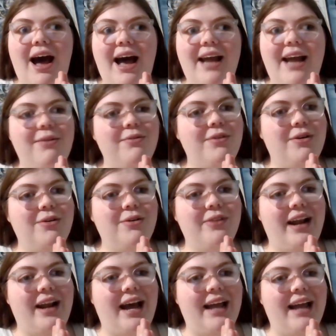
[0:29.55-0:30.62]
I don't know
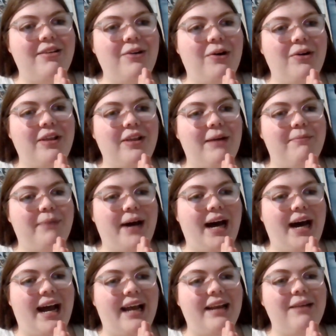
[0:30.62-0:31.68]
that I totally am
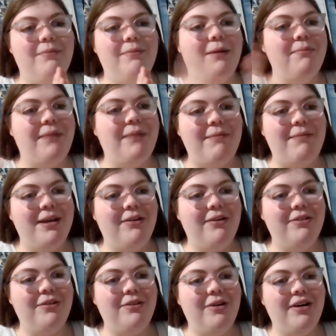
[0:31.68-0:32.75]
behind, but maybe
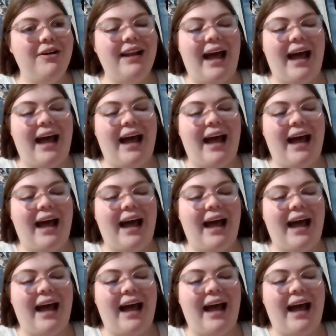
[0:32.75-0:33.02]
he'll do good.